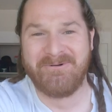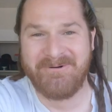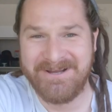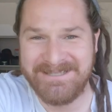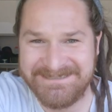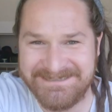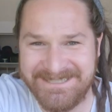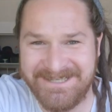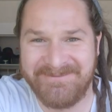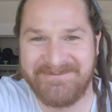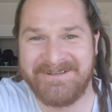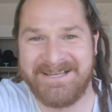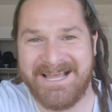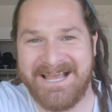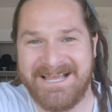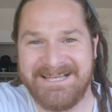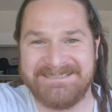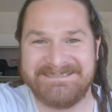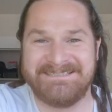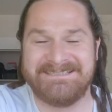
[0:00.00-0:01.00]
What's up,
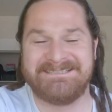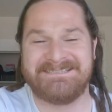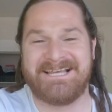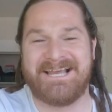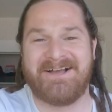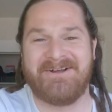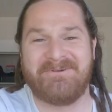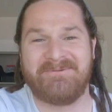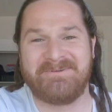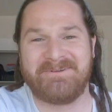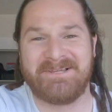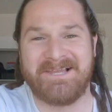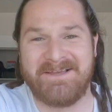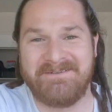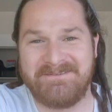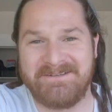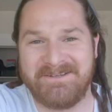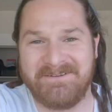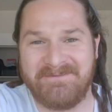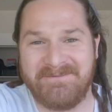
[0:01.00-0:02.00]
guys? This is Allan with
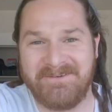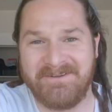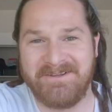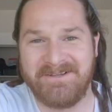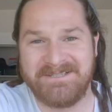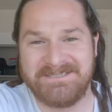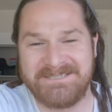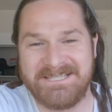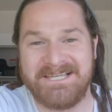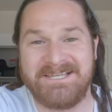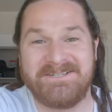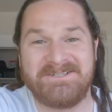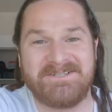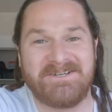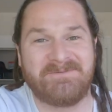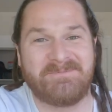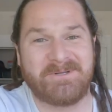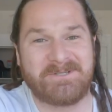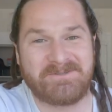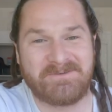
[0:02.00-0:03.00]
Life to the Fullest. Thank you
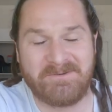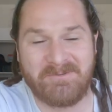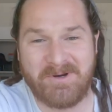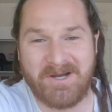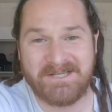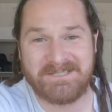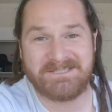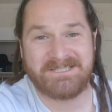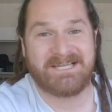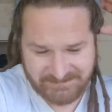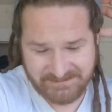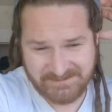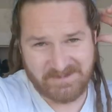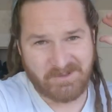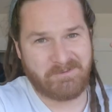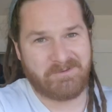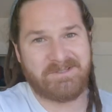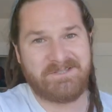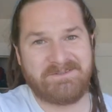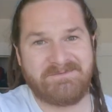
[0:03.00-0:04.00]
so much for watching.
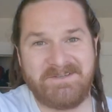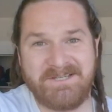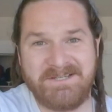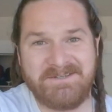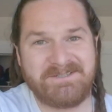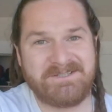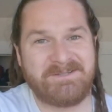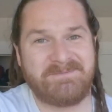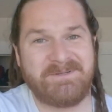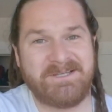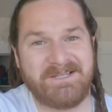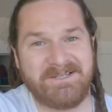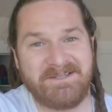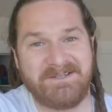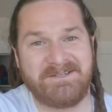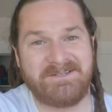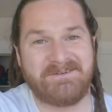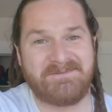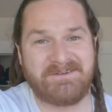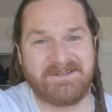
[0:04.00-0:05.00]
Well, this video is going to be a
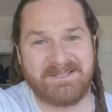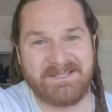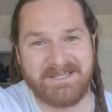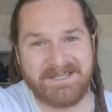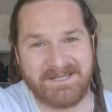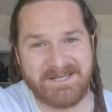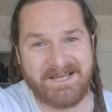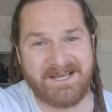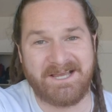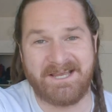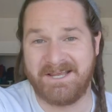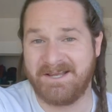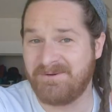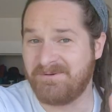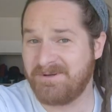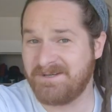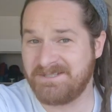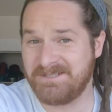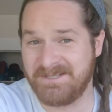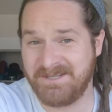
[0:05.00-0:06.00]
little different than I
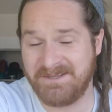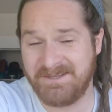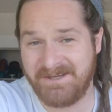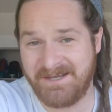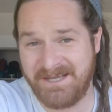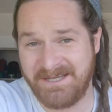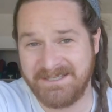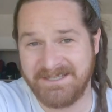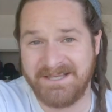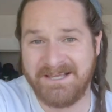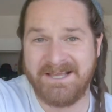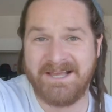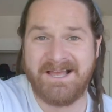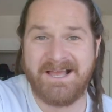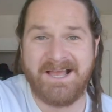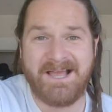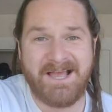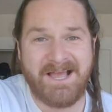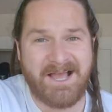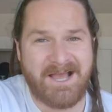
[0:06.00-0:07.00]
originally thought.
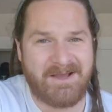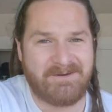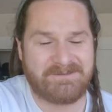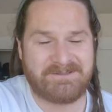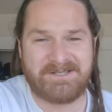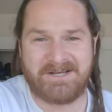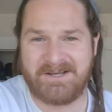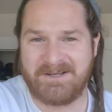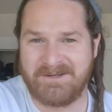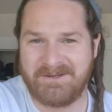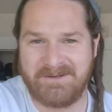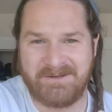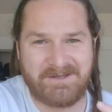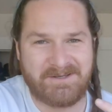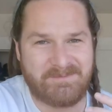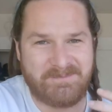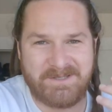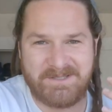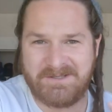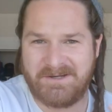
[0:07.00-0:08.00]
I was going to
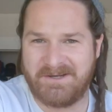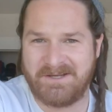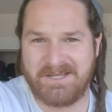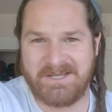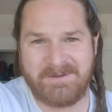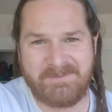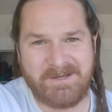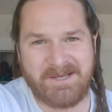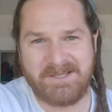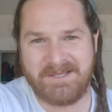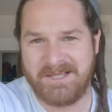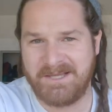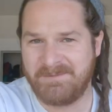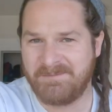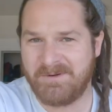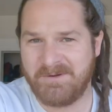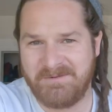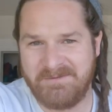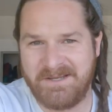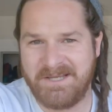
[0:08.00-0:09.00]
be talking about like
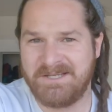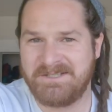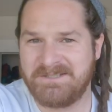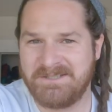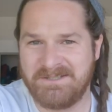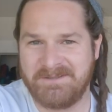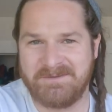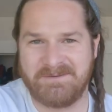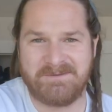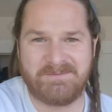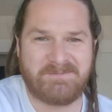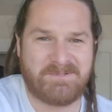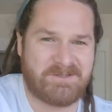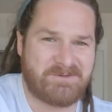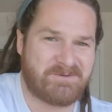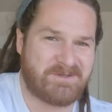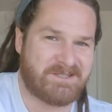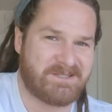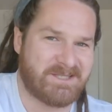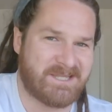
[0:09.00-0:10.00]
motivation
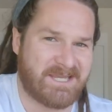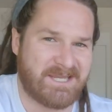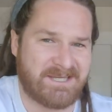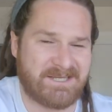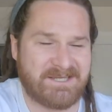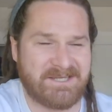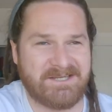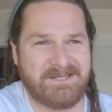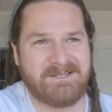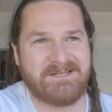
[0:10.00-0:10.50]
between like